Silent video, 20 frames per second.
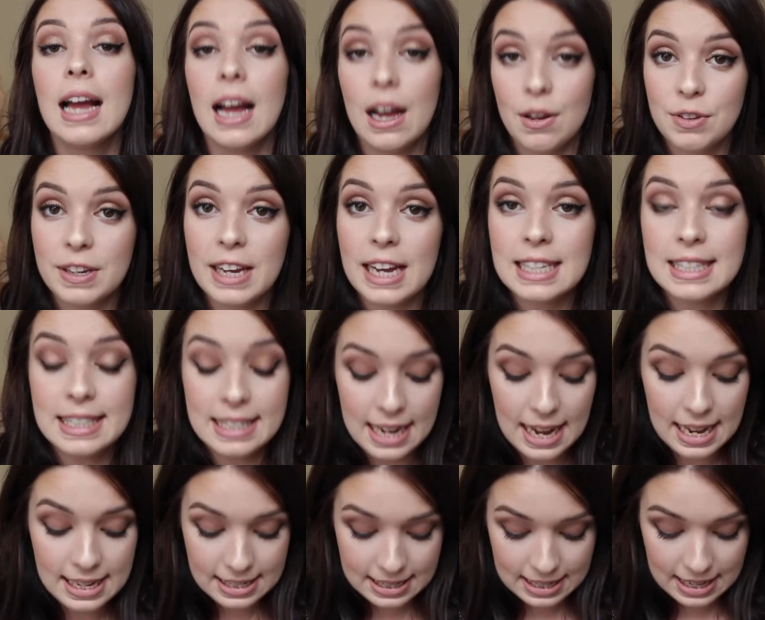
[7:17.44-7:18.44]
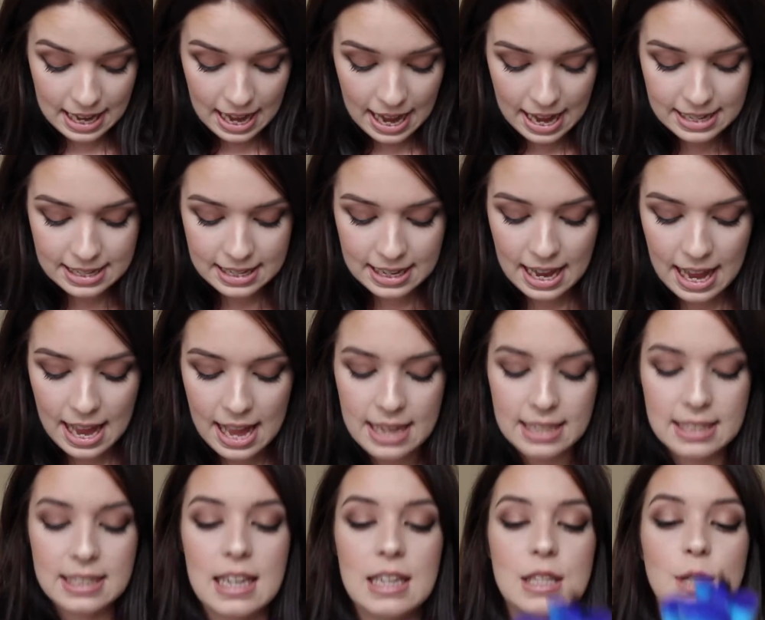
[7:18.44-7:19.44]
Have you guessed it? It
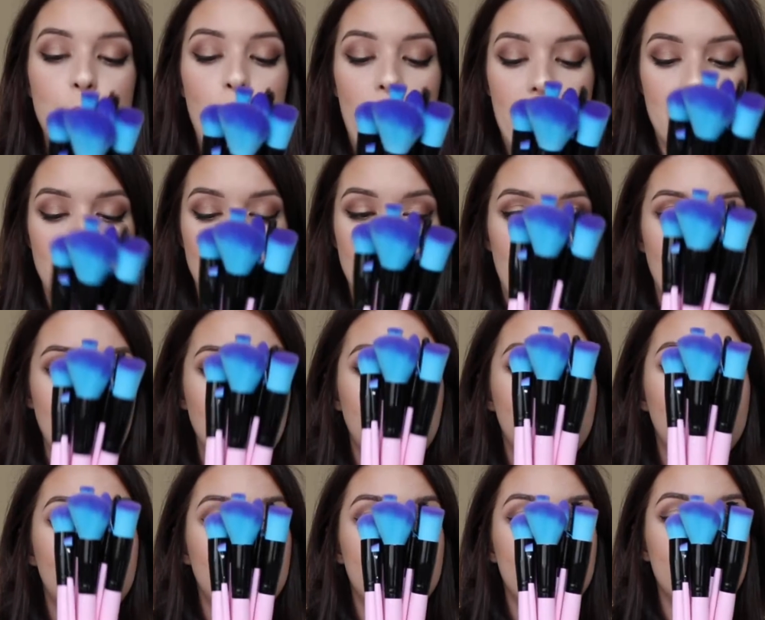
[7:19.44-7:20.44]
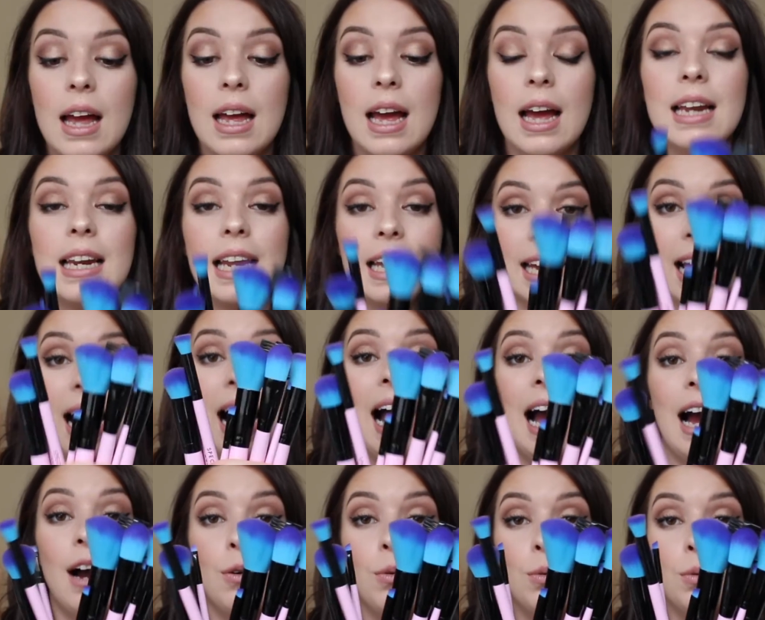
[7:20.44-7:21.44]
is Spectrum. Like,
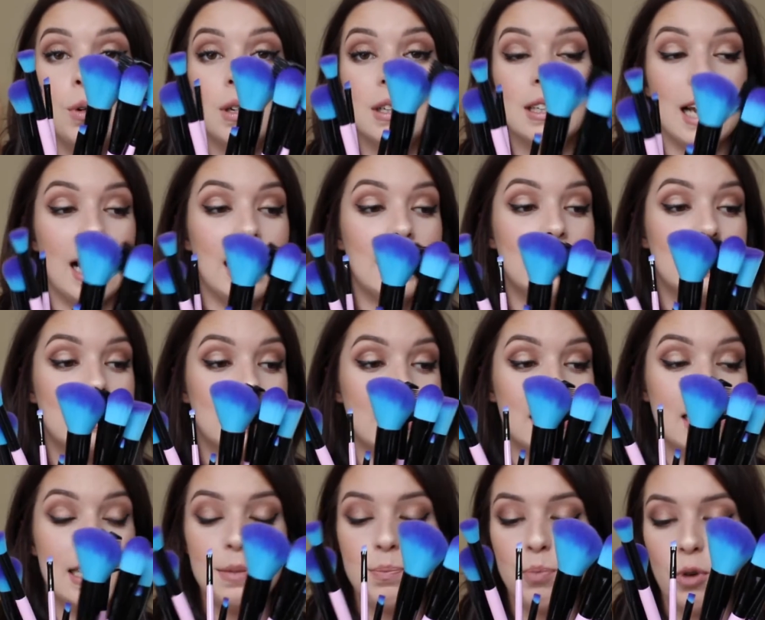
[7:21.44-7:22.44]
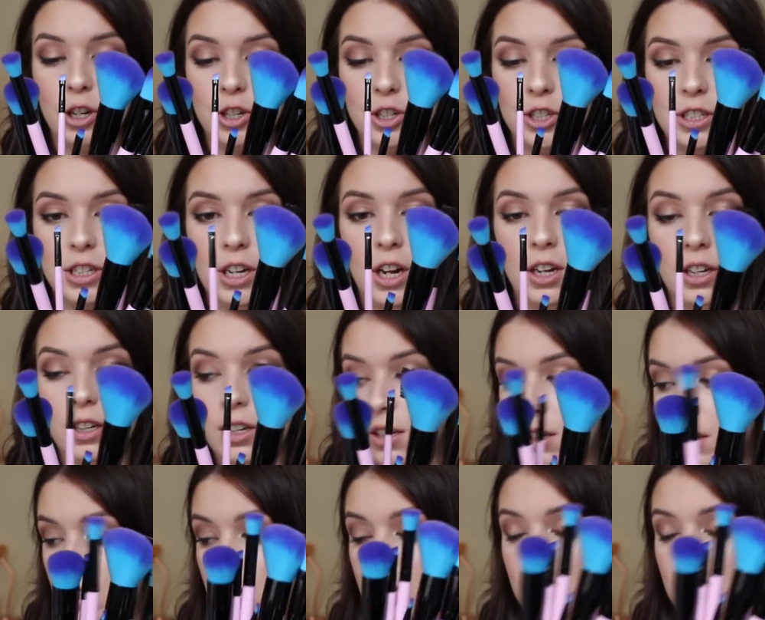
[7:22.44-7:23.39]
how nice do these brushes look?